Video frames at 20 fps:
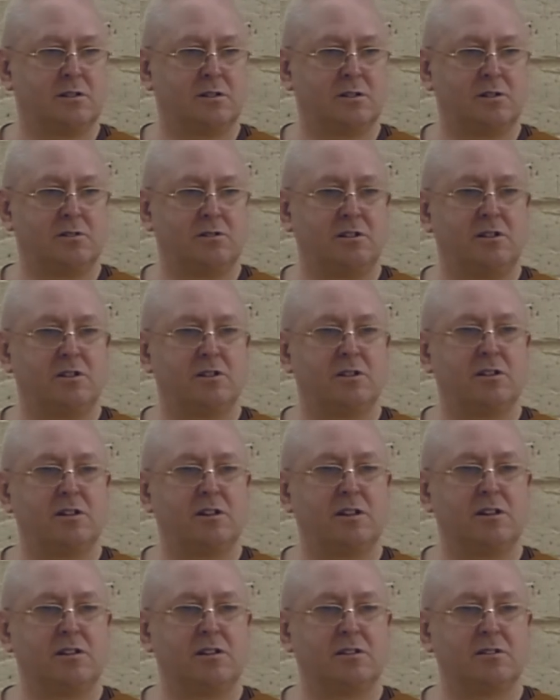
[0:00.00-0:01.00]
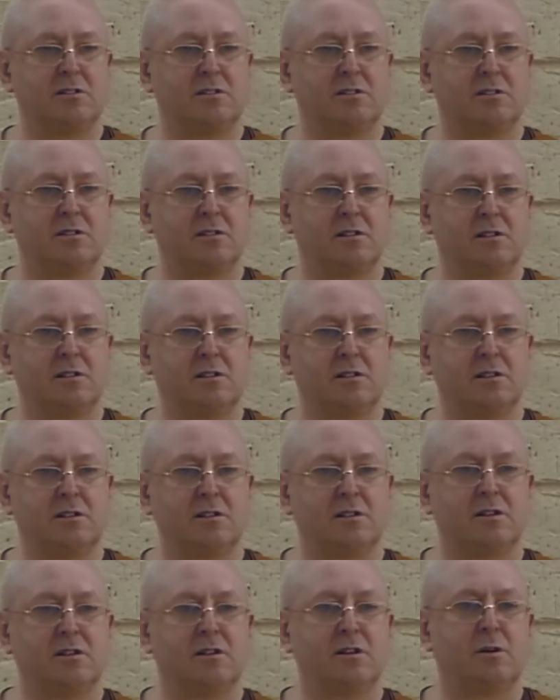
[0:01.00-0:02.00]
or in your knees.
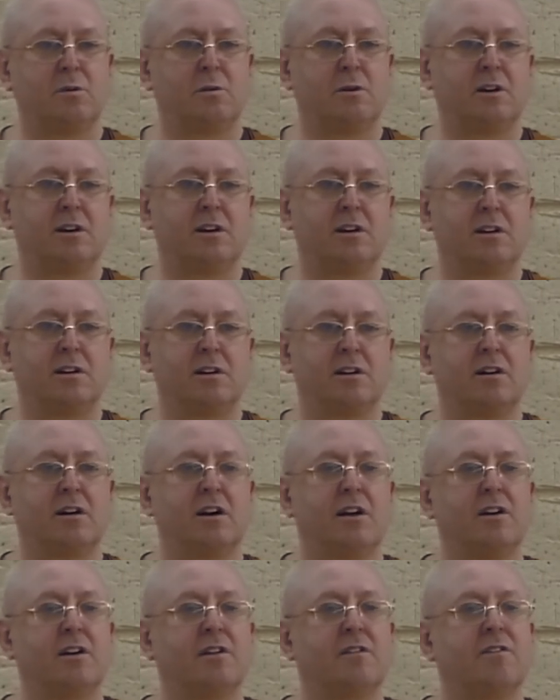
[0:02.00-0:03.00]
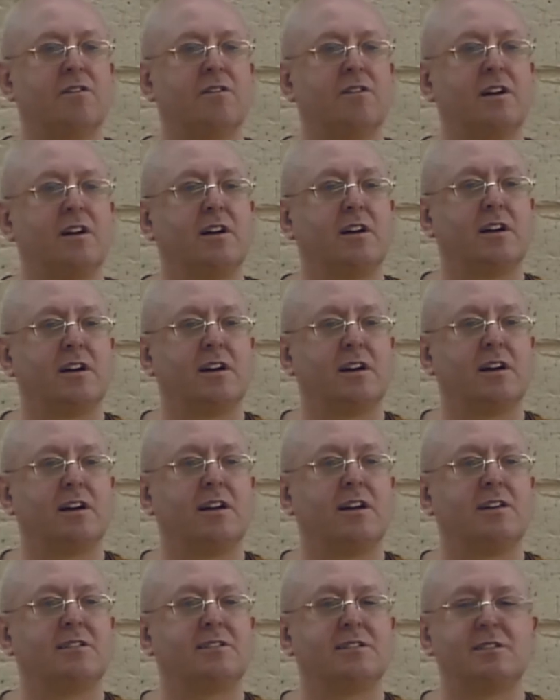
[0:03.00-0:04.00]
Aware and kind, you can feel it get
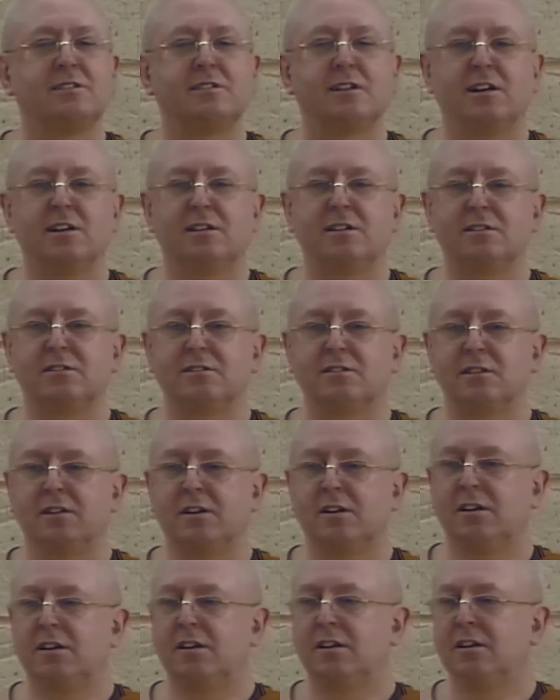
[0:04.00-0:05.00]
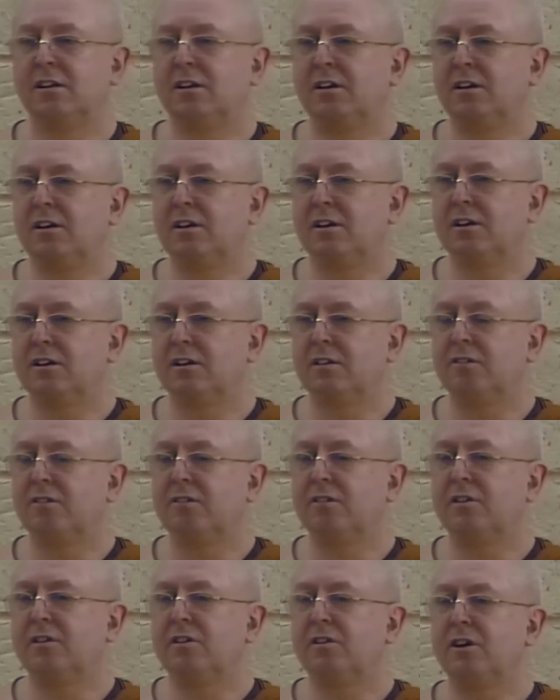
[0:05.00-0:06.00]
less intense. You can
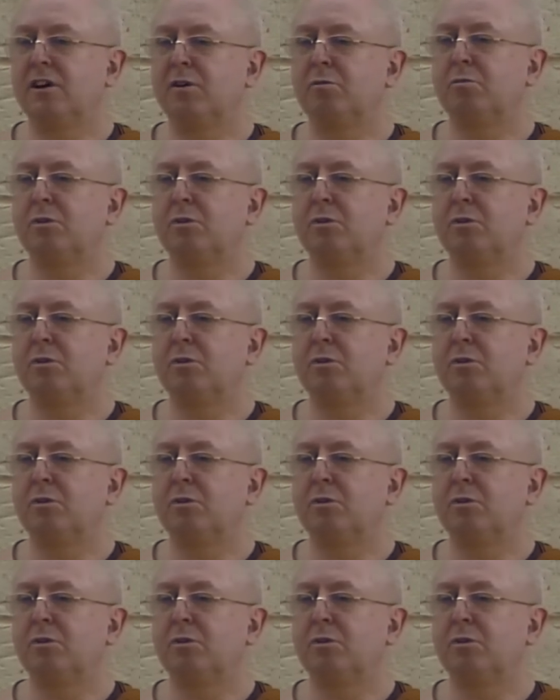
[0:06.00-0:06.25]
feel that